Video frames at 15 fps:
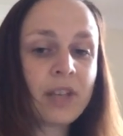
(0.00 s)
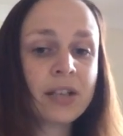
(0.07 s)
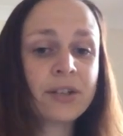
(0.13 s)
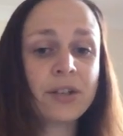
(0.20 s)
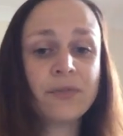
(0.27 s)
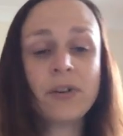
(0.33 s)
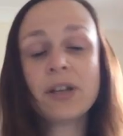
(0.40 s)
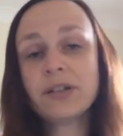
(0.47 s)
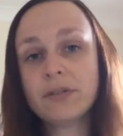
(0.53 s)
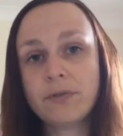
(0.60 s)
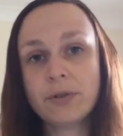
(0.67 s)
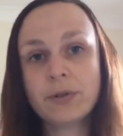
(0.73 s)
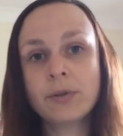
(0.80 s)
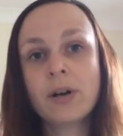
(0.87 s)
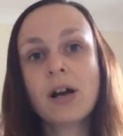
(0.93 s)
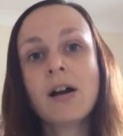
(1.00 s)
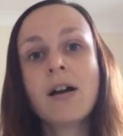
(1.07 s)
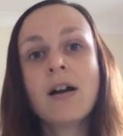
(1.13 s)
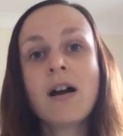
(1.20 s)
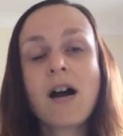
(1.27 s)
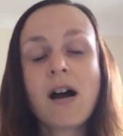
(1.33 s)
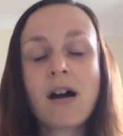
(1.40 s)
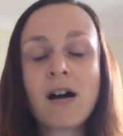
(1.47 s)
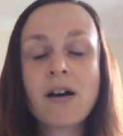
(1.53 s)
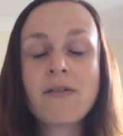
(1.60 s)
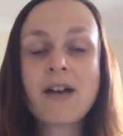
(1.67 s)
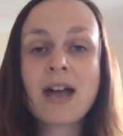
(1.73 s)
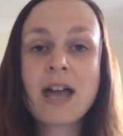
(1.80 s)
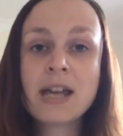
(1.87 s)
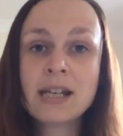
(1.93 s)
So first of all, are
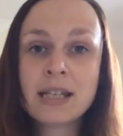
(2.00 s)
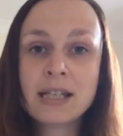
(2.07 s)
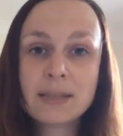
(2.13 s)
there any